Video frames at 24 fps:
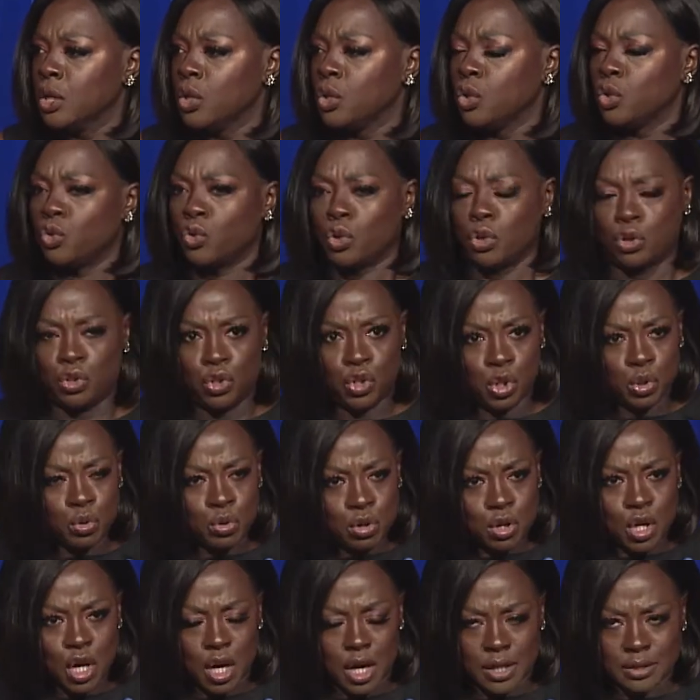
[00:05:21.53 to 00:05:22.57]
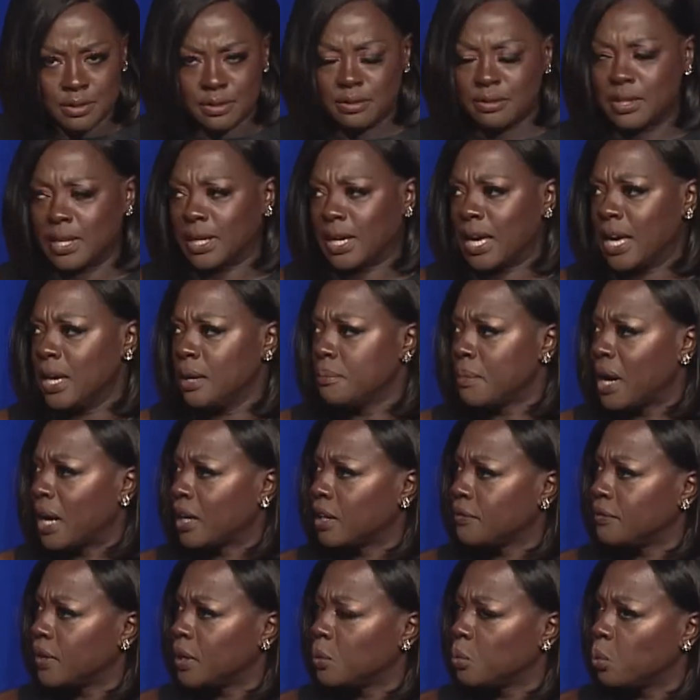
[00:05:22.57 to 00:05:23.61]
So the two thoughts that came out
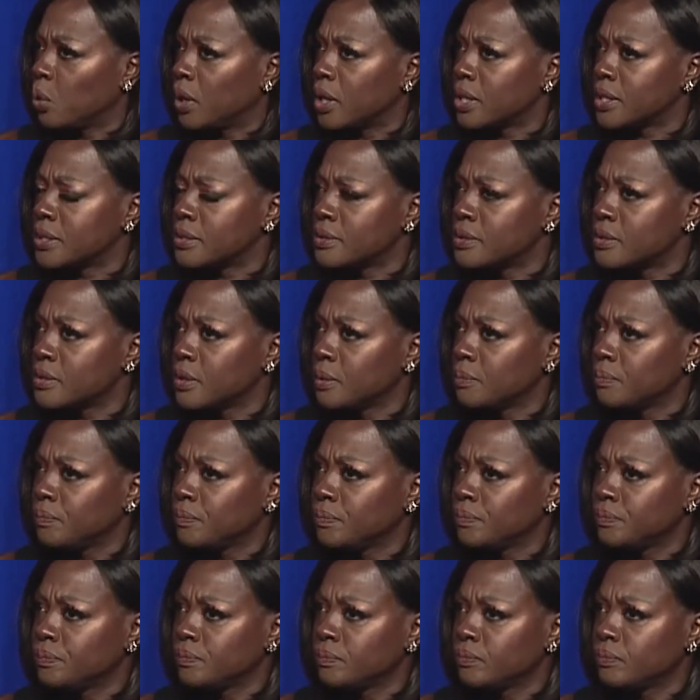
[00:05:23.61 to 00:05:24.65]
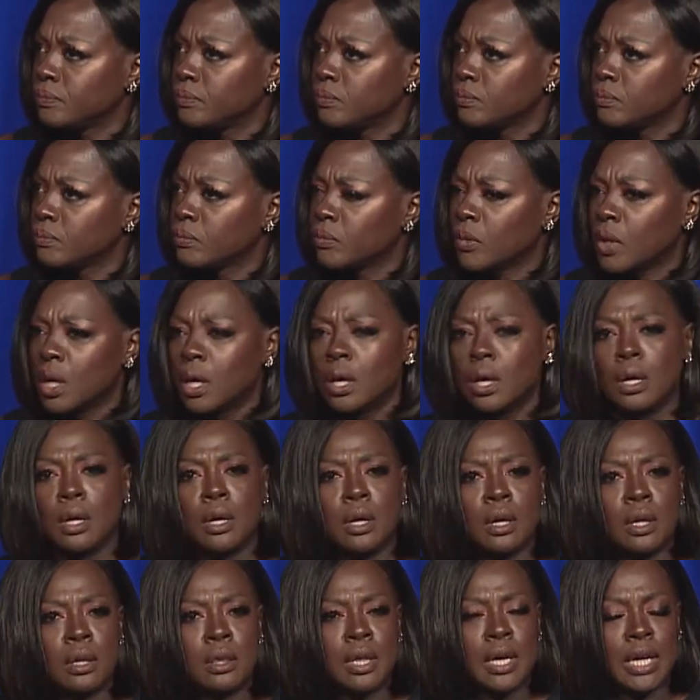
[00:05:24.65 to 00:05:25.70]
of it was
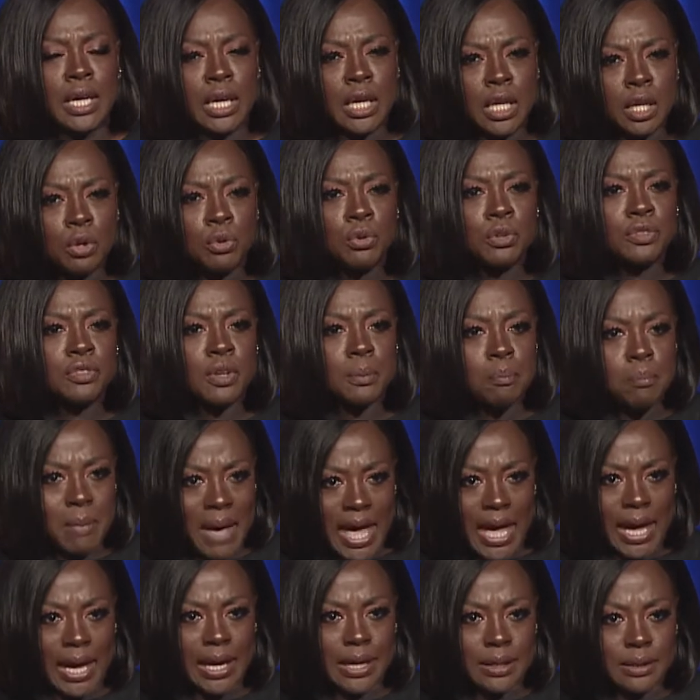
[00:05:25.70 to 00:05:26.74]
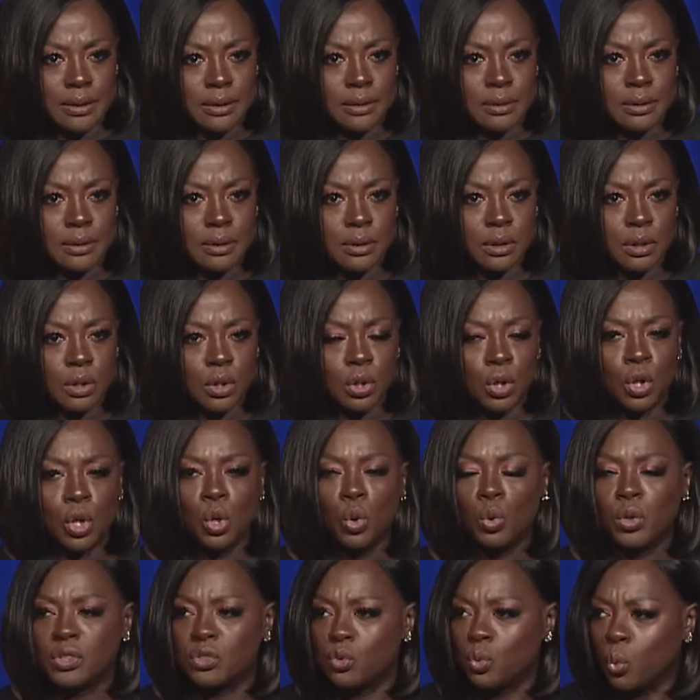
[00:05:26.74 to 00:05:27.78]
that here is a man
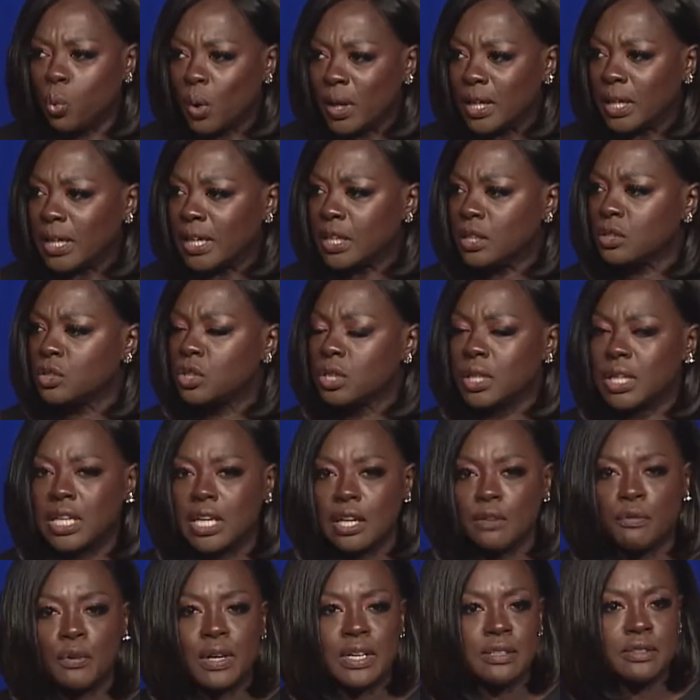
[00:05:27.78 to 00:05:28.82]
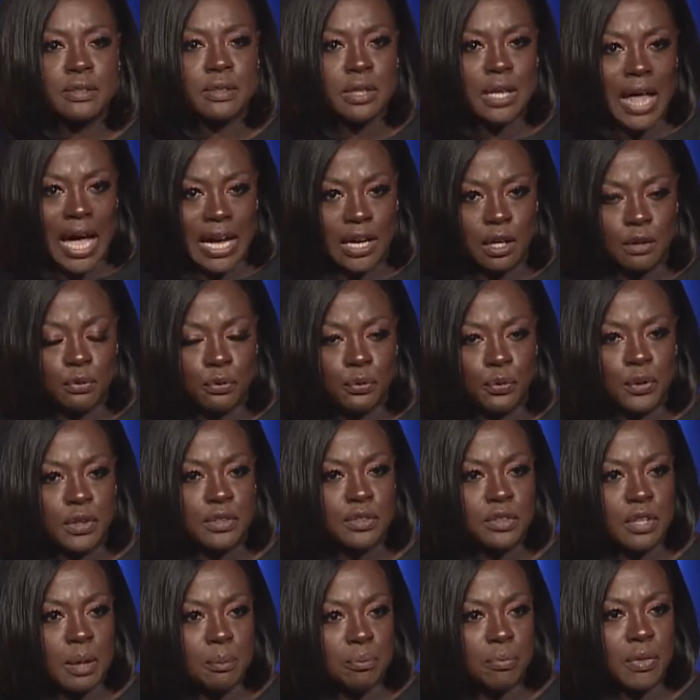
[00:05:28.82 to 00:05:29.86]
who is willing to give his life for
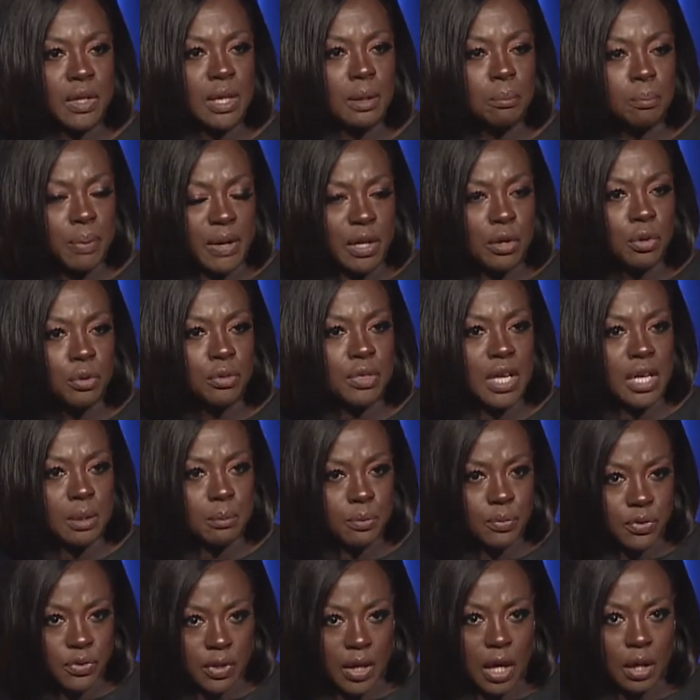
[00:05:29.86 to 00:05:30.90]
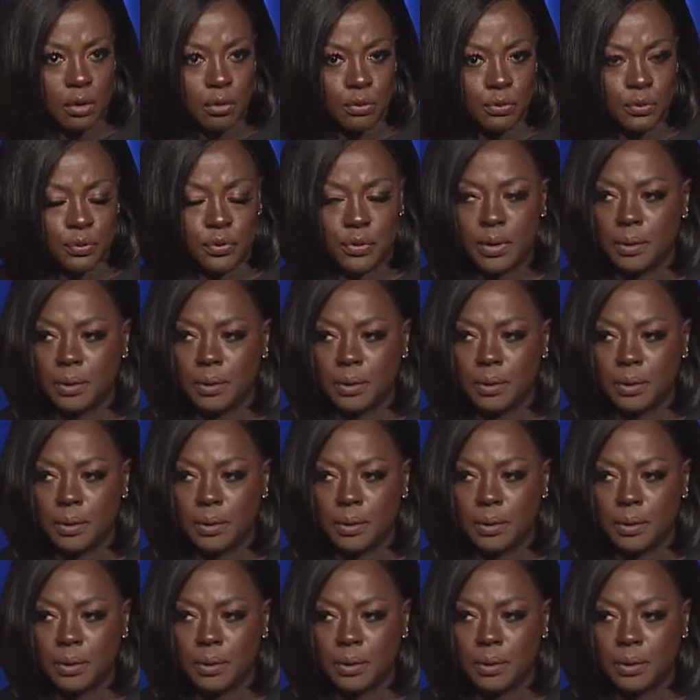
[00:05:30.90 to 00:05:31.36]
something bigger than himself.